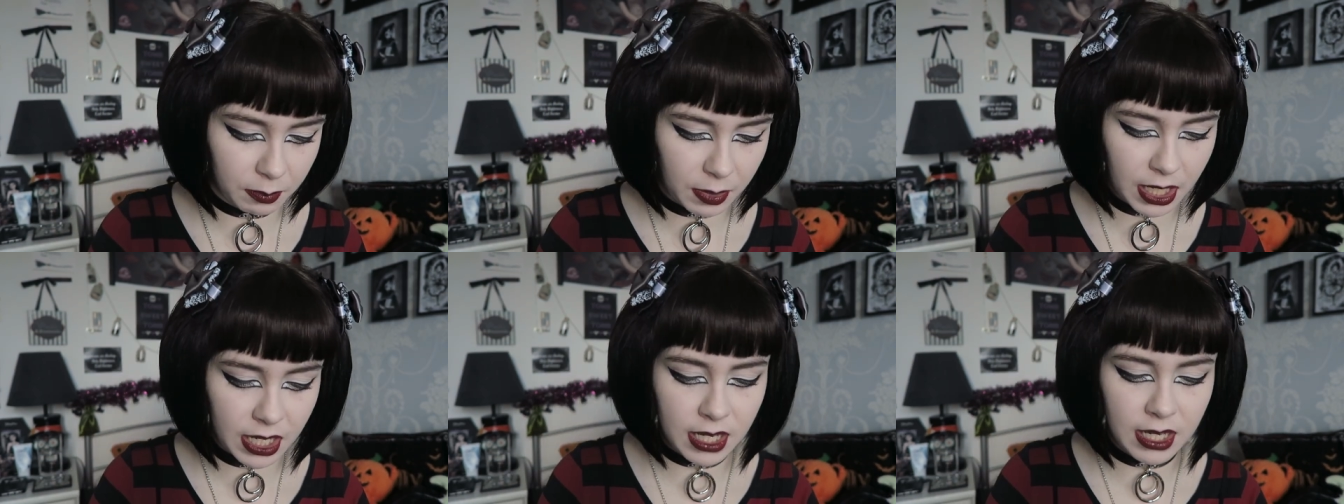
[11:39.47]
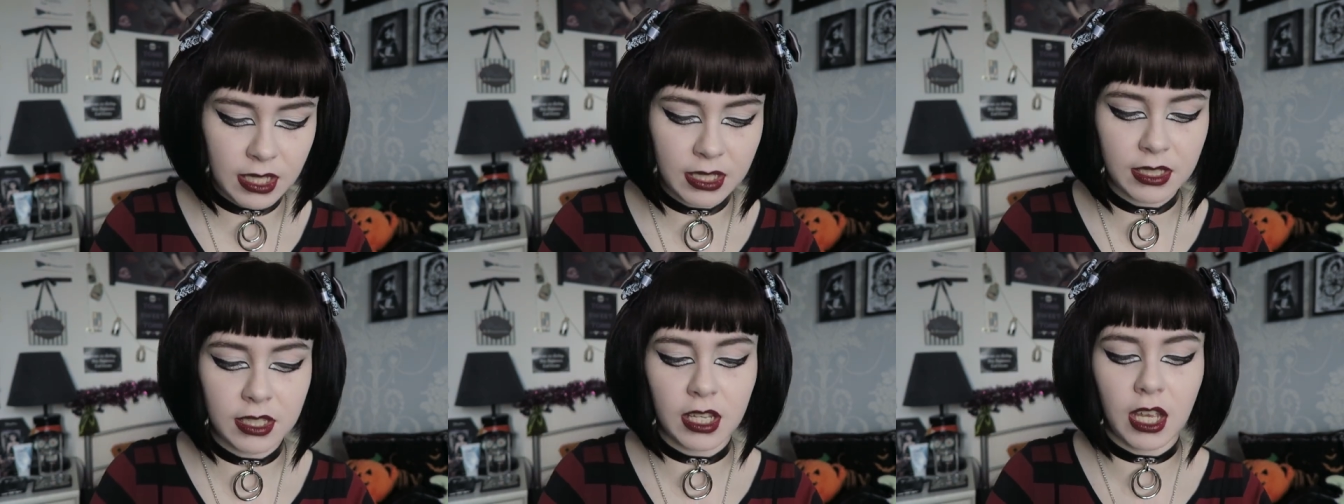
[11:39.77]

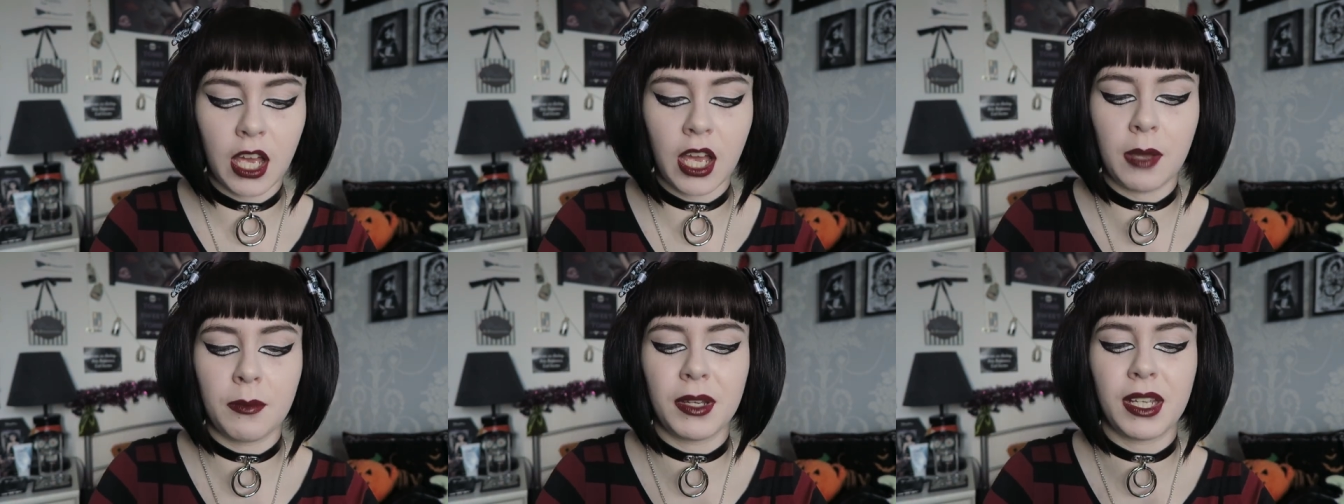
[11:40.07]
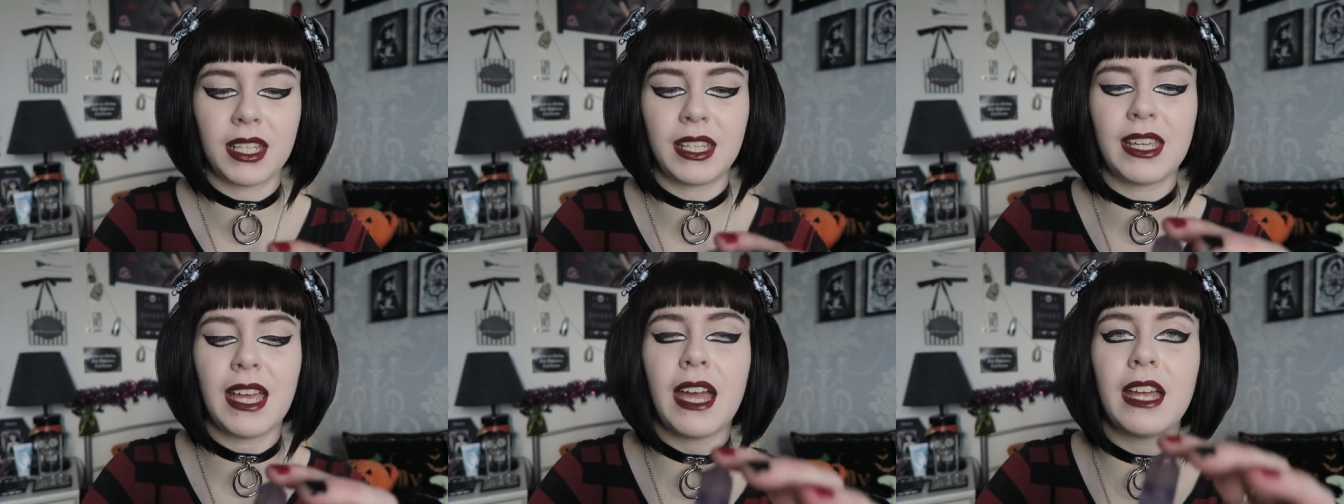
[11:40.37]
piece.
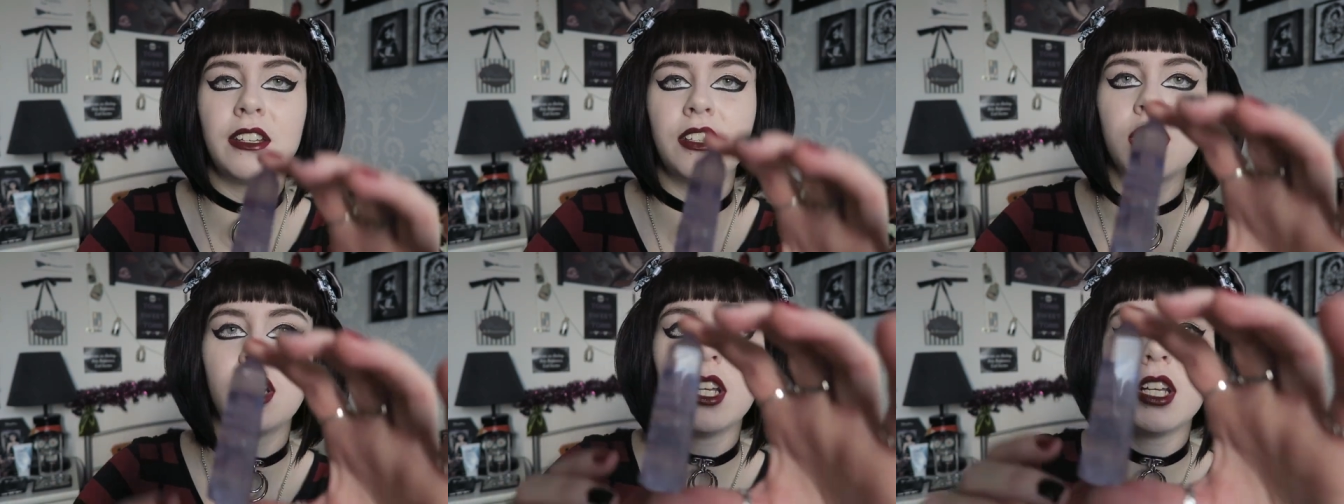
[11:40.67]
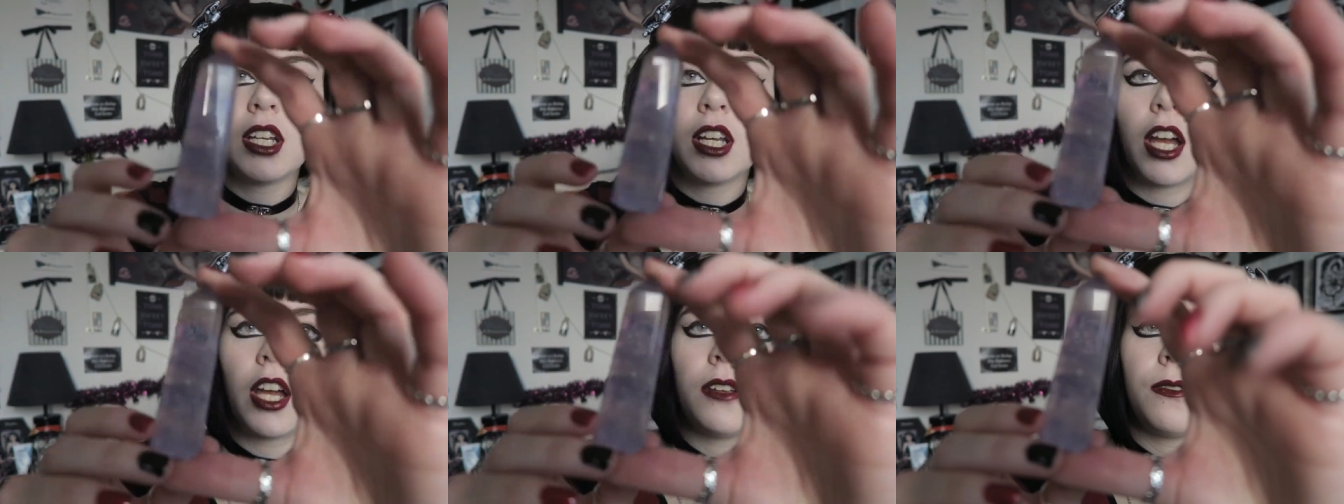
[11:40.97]
Again,
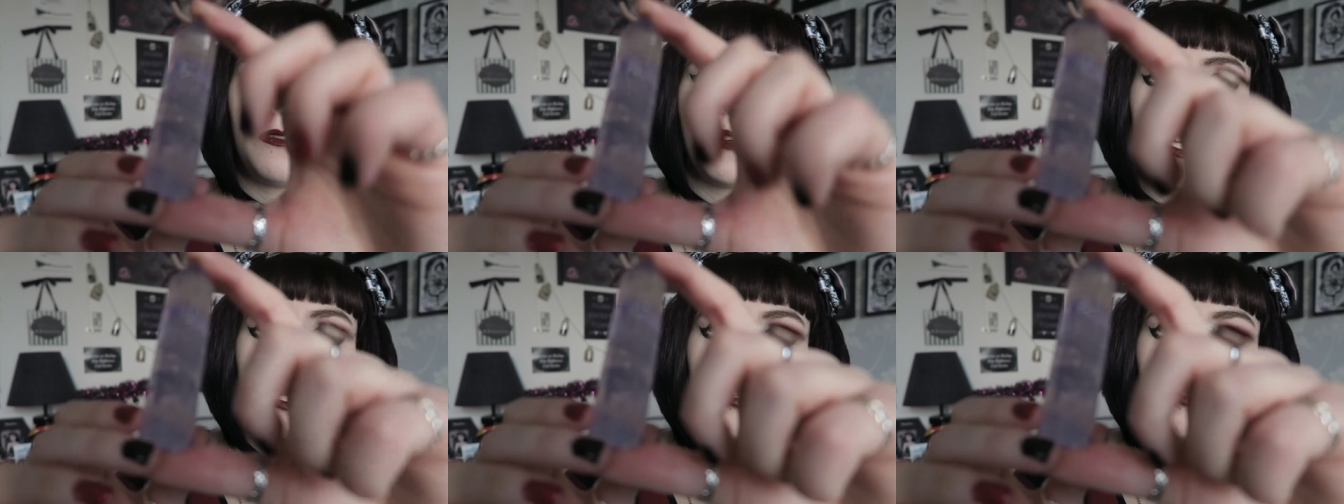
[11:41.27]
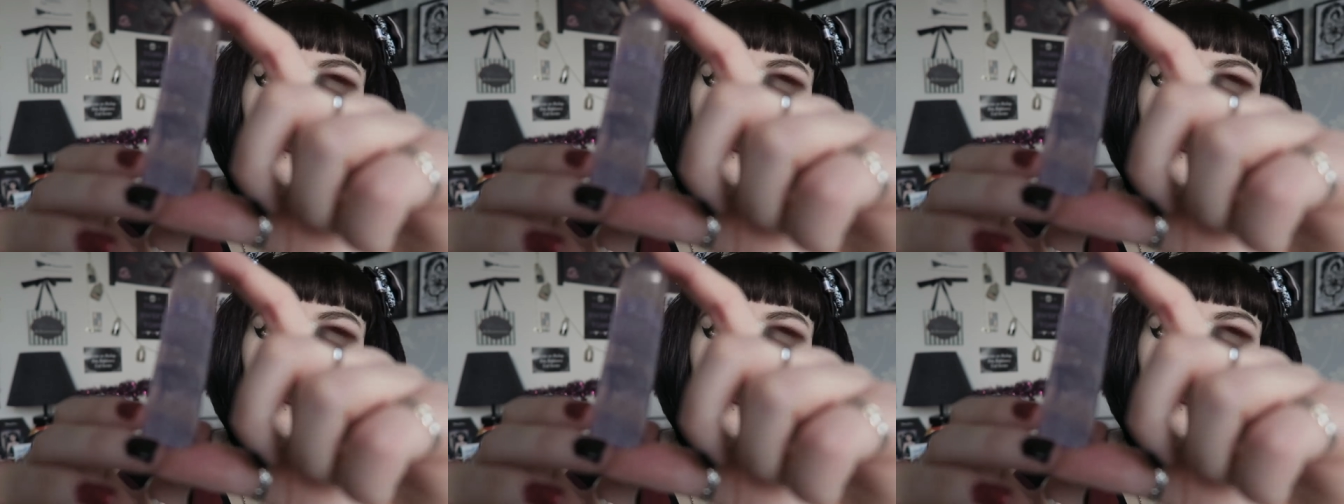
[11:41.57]
hopefully